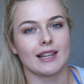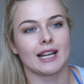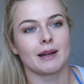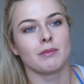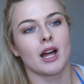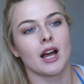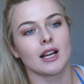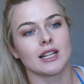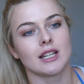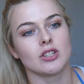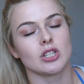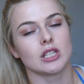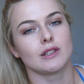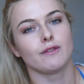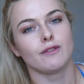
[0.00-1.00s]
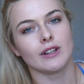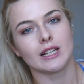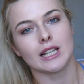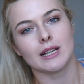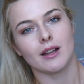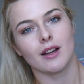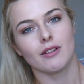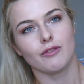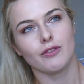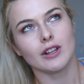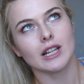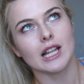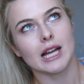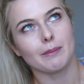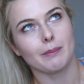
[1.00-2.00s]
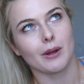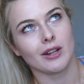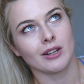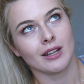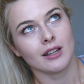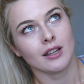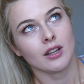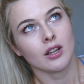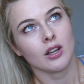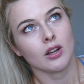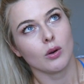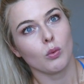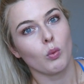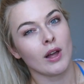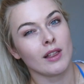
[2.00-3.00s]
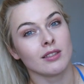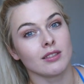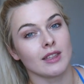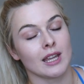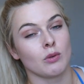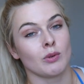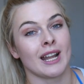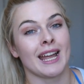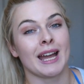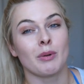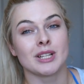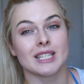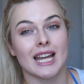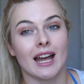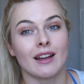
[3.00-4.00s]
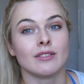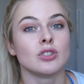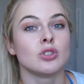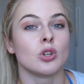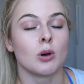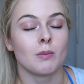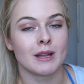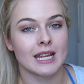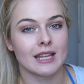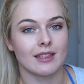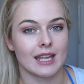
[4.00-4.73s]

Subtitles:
Like I'm not gonna just fill up on one thing when I want to have so many